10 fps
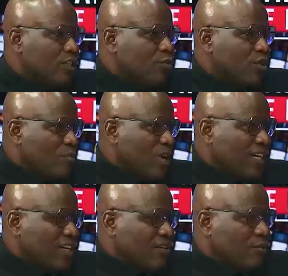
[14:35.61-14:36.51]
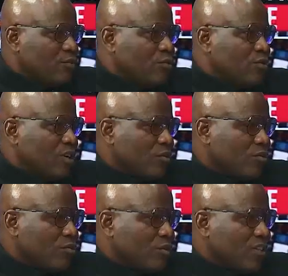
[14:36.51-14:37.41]
to our market and also to our
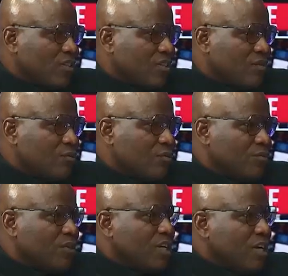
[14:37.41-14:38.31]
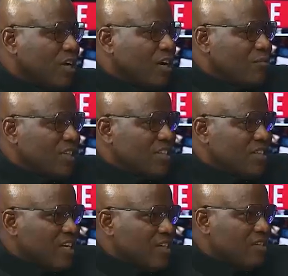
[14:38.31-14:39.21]
customers in terms of meeting
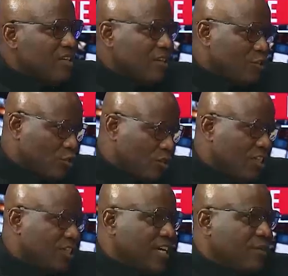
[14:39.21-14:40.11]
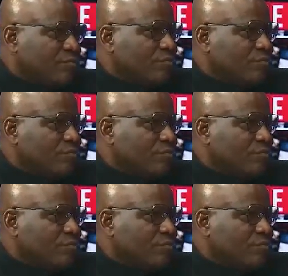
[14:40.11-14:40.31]
their needs at a short lead time.